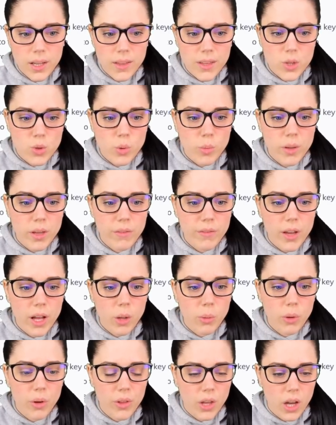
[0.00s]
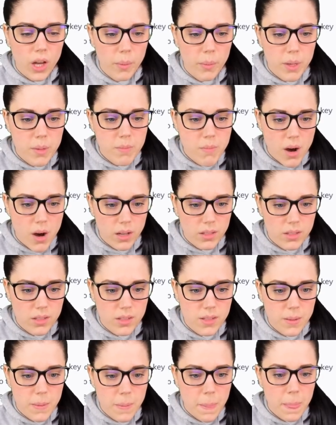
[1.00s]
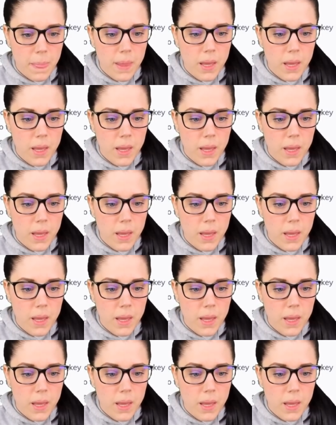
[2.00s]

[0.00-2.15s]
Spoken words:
This will be available in the coming months.